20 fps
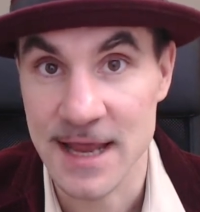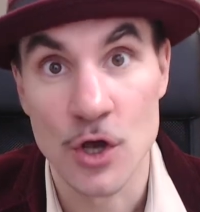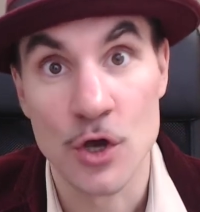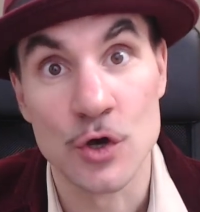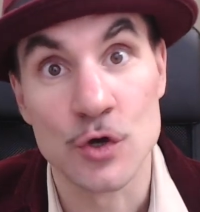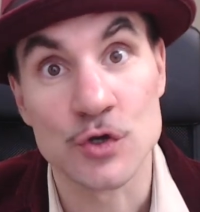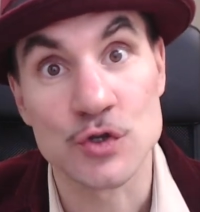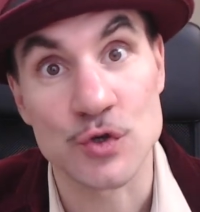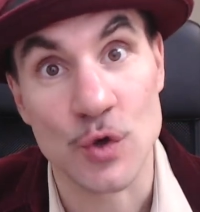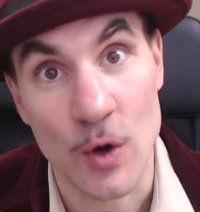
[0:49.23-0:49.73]

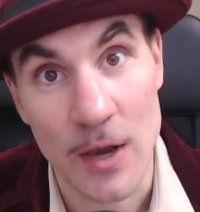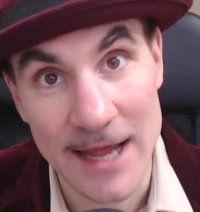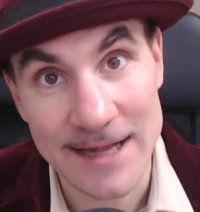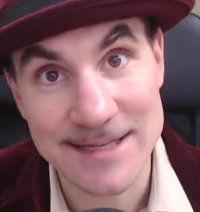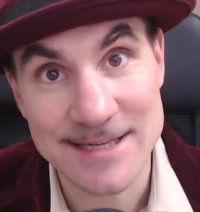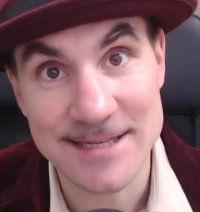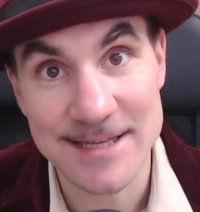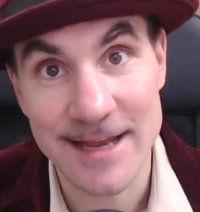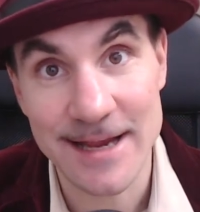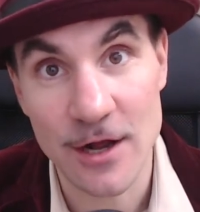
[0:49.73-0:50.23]
So let's
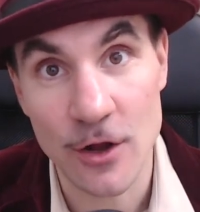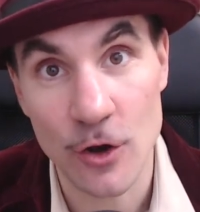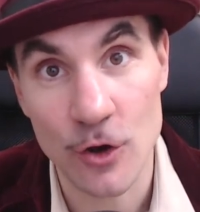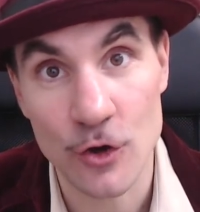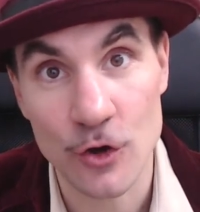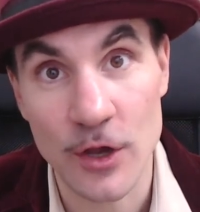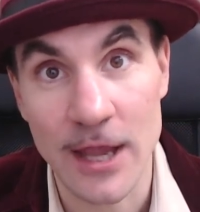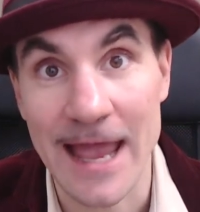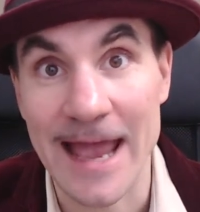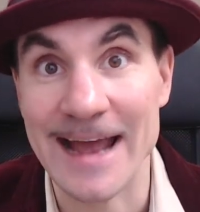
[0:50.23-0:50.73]
take a look
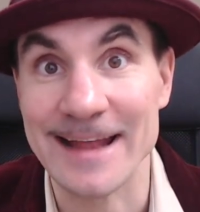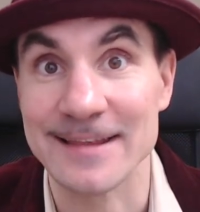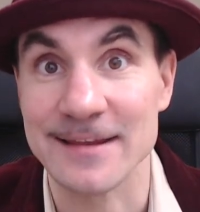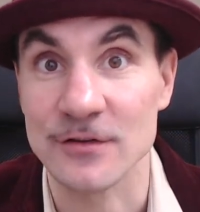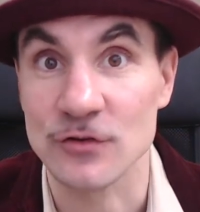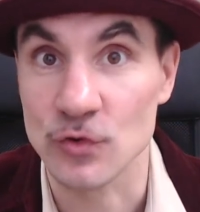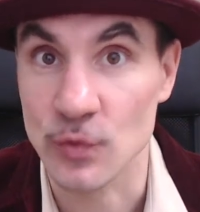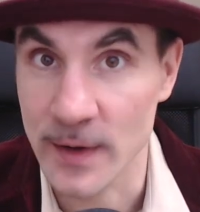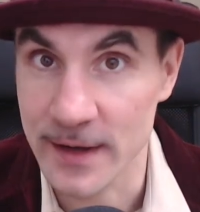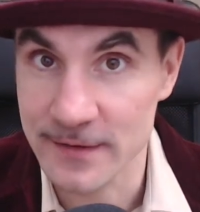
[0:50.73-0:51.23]
at the
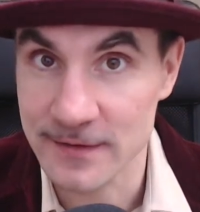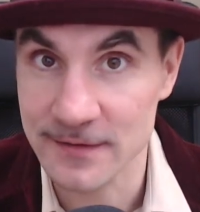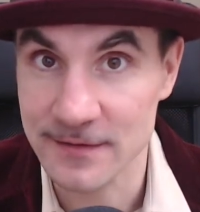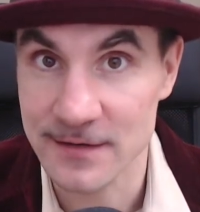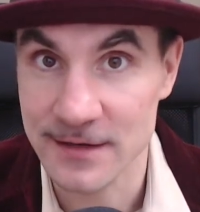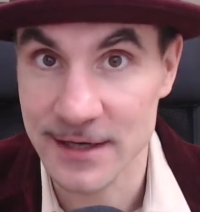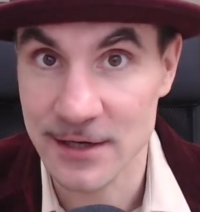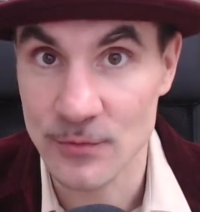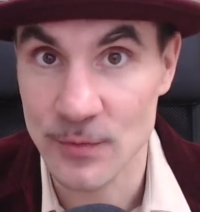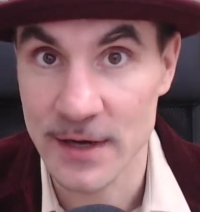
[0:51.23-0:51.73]

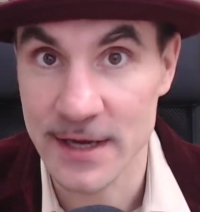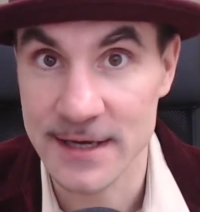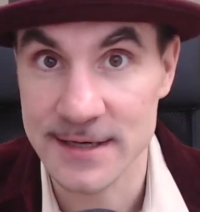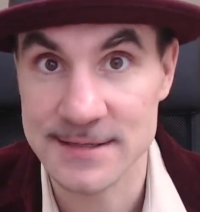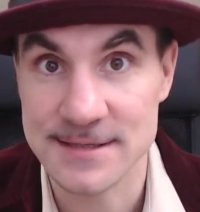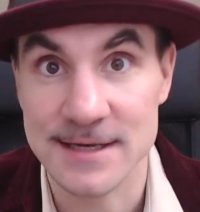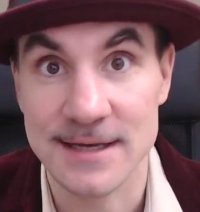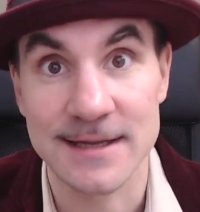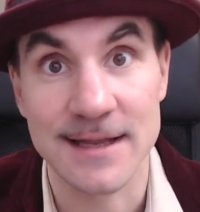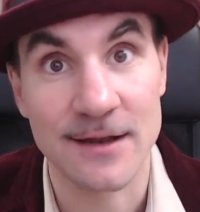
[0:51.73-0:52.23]
23 ways
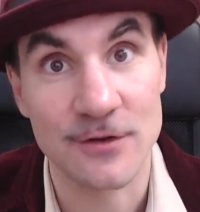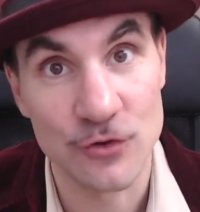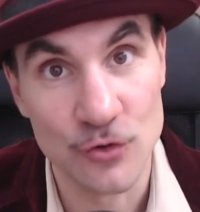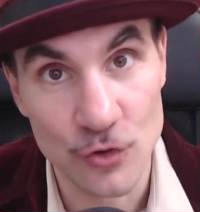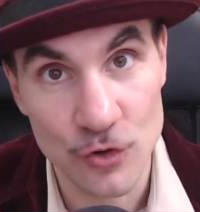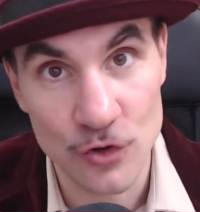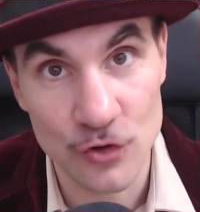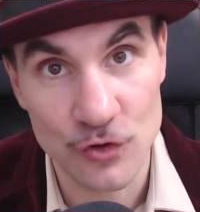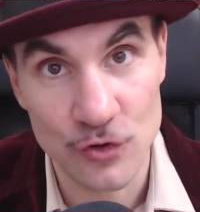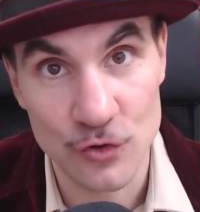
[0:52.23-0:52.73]
that you
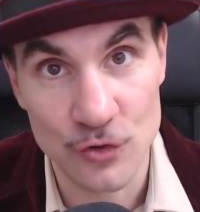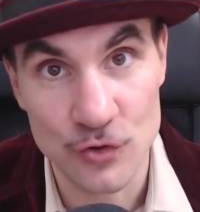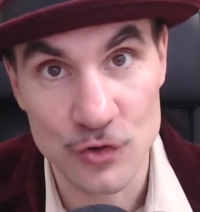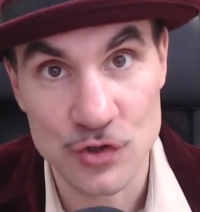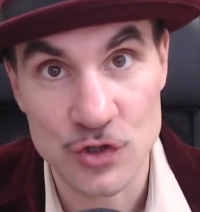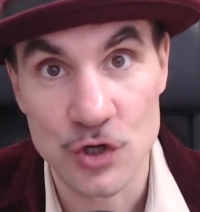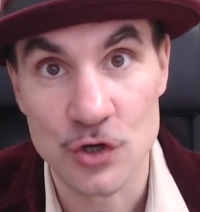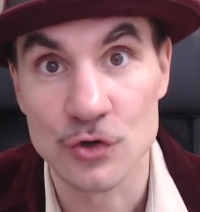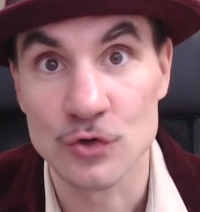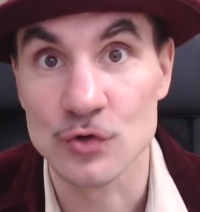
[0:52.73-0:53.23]
could use
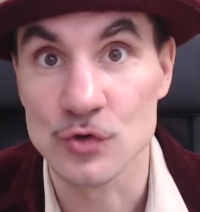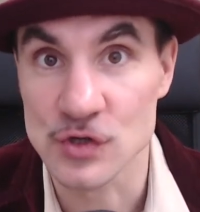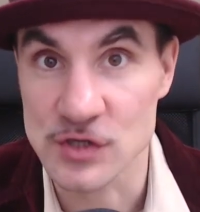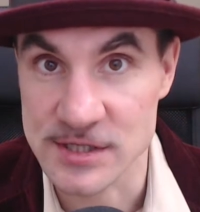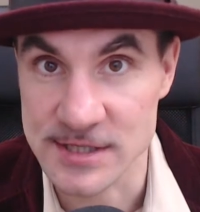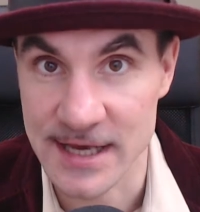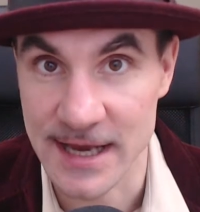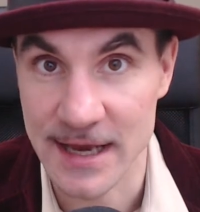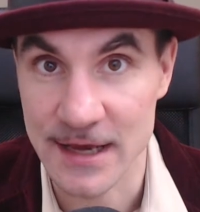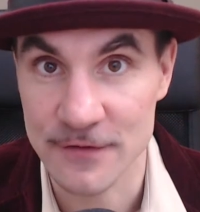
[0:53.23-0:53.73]
to
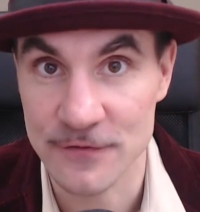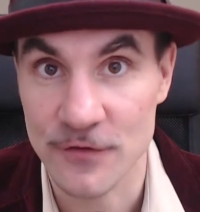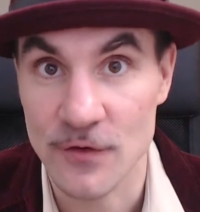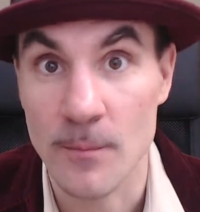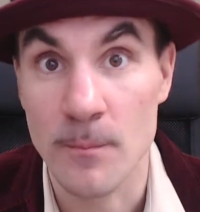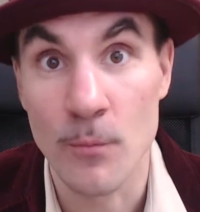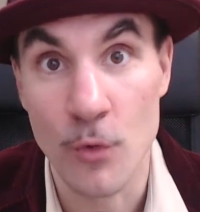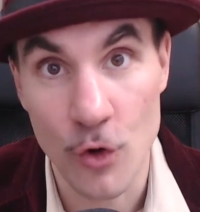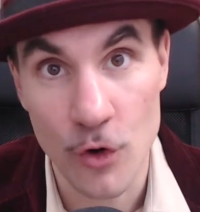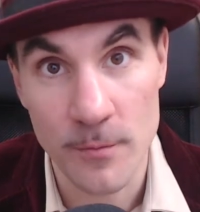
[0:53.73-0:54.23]
save
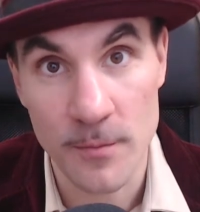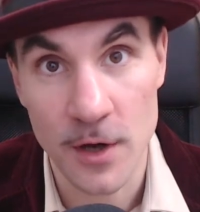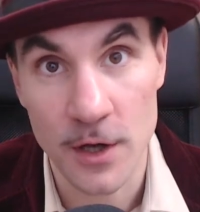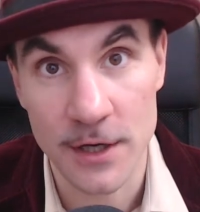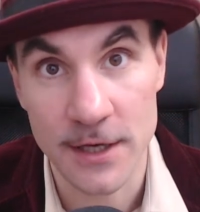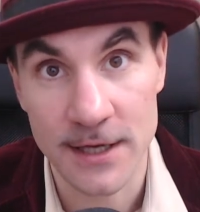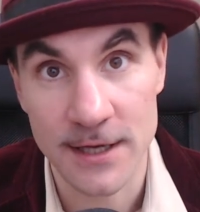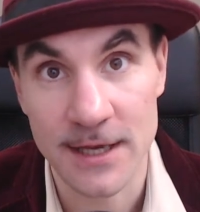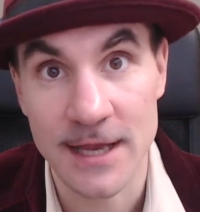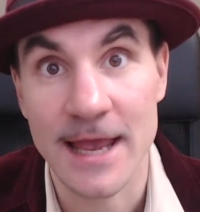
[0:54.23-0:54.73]
more
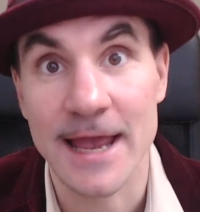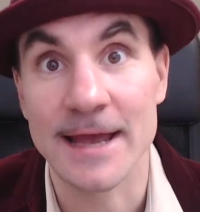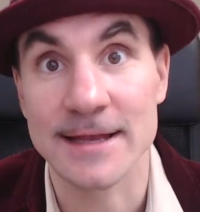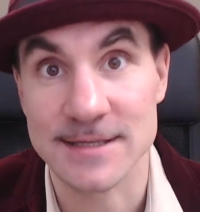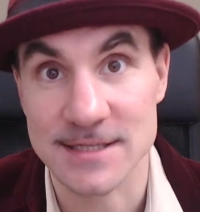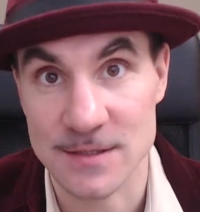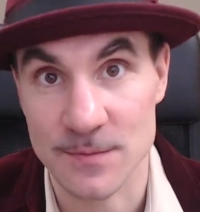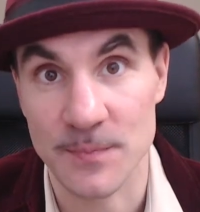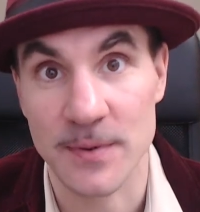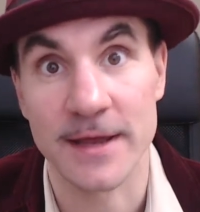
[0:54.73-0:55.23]
money and
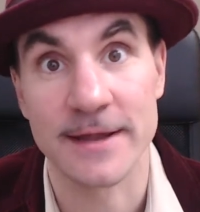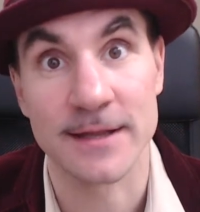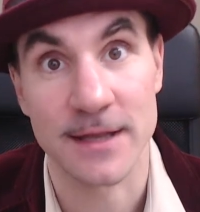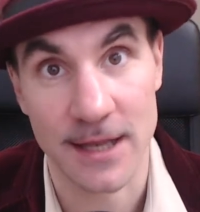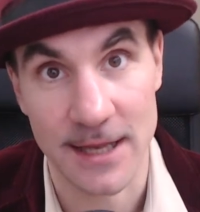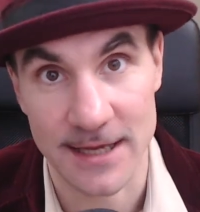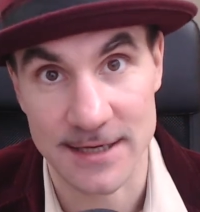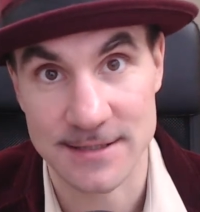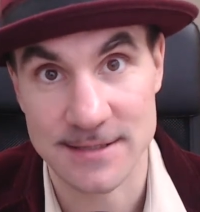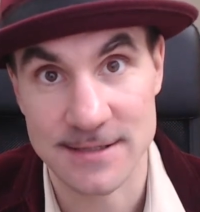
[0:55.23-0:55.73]
spend
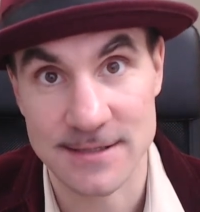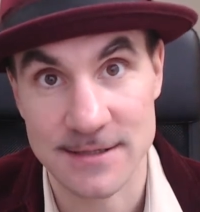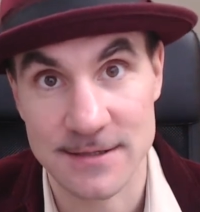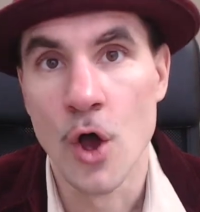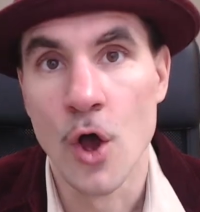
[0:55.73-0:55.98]
less.